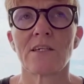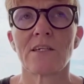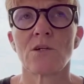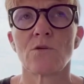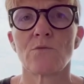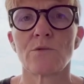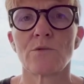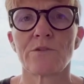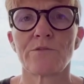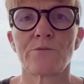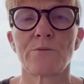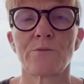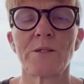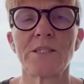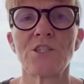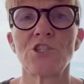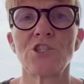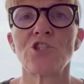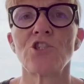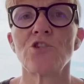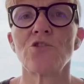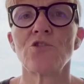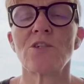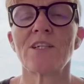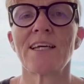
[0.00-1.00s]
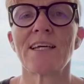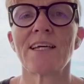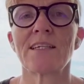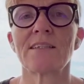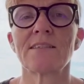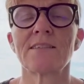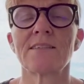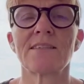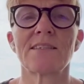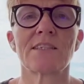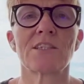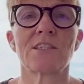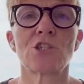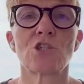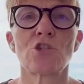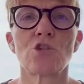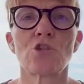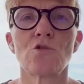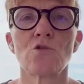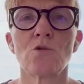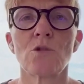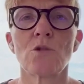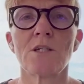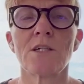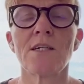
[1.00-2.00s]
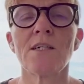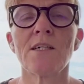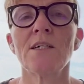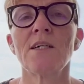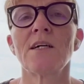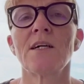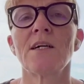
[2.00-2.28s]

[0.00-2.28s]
with which you can secure